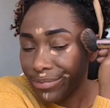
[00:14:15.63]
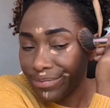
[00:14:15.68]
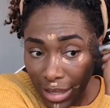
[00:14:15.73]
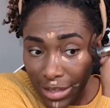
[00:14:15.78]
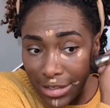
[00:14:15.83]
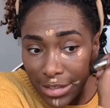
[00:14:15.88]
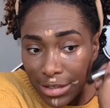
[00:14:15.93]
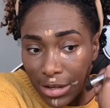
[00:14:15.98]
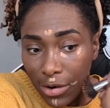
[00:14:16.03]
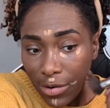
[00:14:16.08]

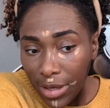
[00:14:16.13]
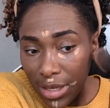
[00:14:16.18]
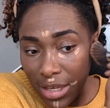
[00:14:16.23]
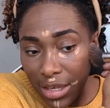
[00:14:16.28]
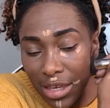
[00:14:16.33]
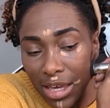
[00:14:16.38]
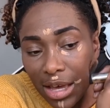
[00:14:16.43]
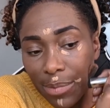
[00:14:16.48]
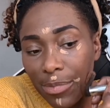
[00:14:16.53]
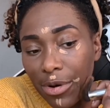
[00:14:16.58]
And so he
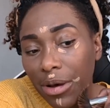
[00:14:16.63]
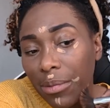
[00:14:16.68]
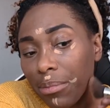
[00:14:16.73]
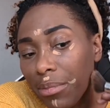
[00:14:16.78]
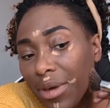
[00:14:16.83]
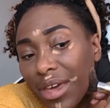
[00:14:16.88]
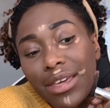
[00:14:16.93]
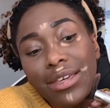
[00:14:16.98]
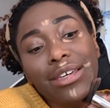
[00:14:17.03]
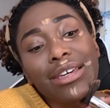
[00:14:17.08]
kept on
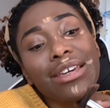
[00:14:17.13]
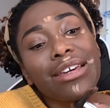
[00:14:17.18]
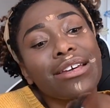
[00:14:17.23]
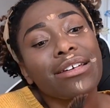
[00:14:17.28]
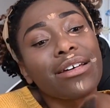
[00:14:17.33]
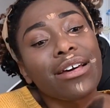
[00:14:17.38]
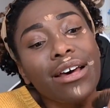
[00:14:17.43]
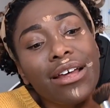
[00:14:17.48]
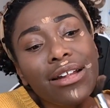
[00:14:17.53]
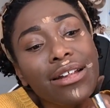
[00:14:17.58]

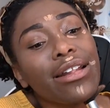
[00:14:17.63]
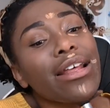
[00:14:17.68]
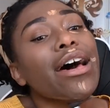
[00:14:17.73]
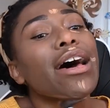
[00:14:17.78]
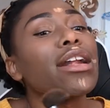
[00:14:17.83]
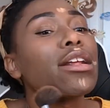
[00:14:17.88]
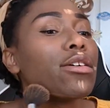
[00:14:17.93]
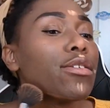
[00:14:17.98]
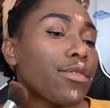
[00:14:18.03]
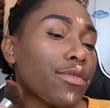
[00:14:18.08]
making a
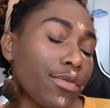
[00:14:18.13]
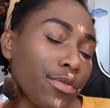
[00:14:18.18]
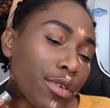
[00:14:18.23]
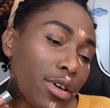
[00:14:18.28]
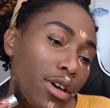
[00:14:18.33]
lot of